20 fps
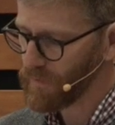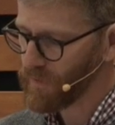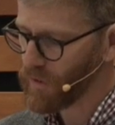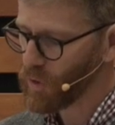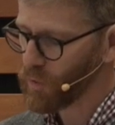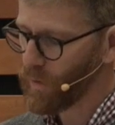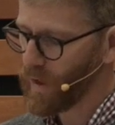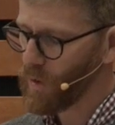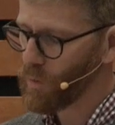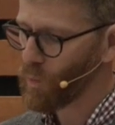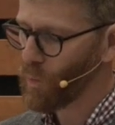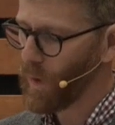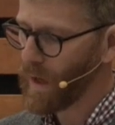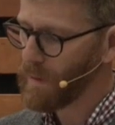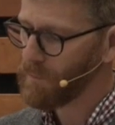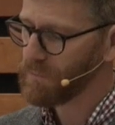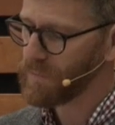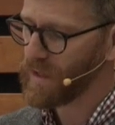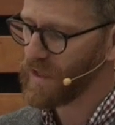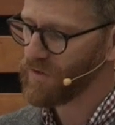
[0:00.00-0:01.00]
but the great
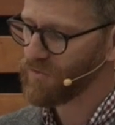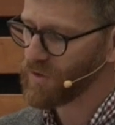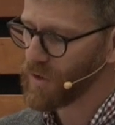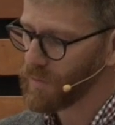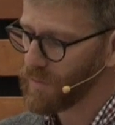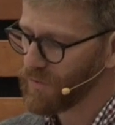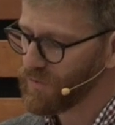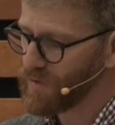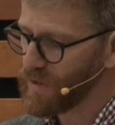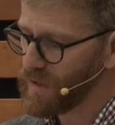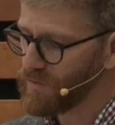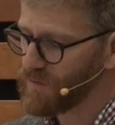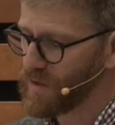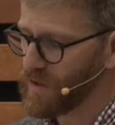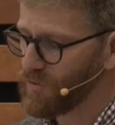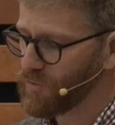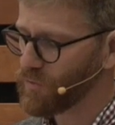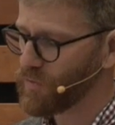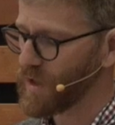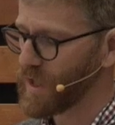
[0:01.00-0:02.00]
weight placed on received
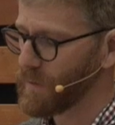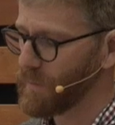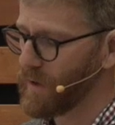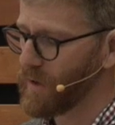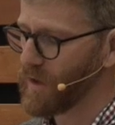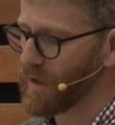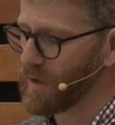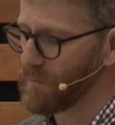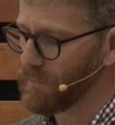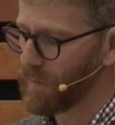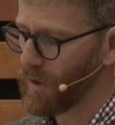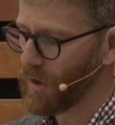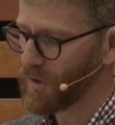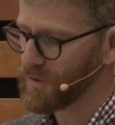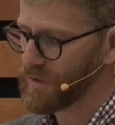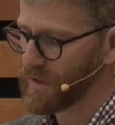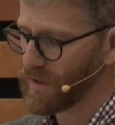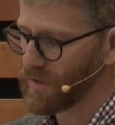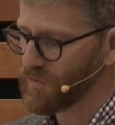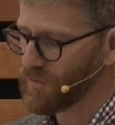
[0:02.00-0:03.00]
history in American
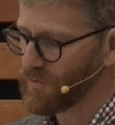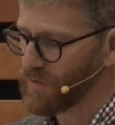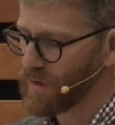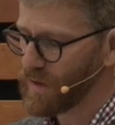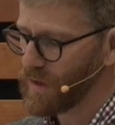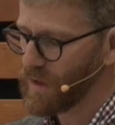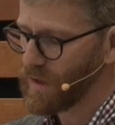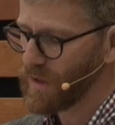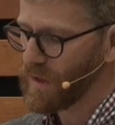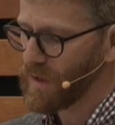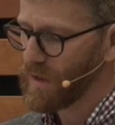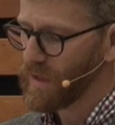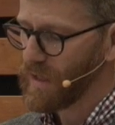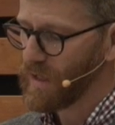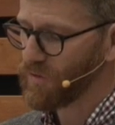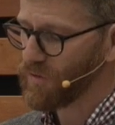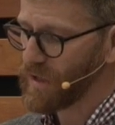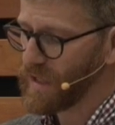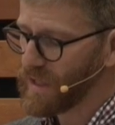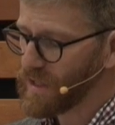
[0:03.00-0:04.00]
politics
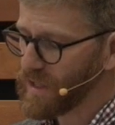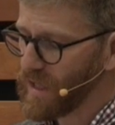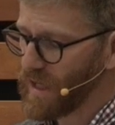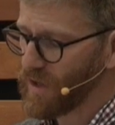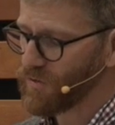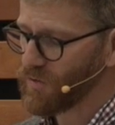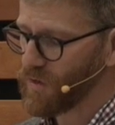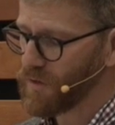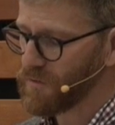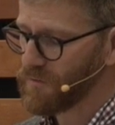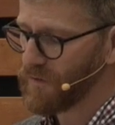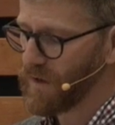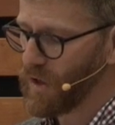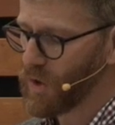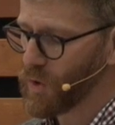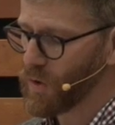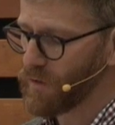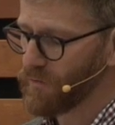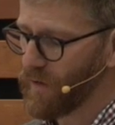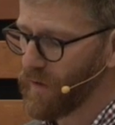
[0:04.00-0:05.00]
is an index of the
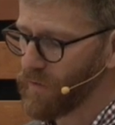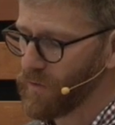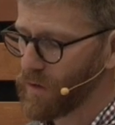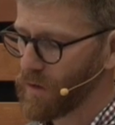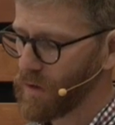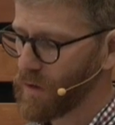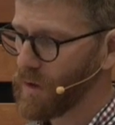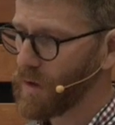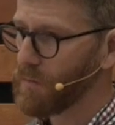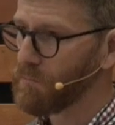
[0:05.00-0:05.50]
failure of other,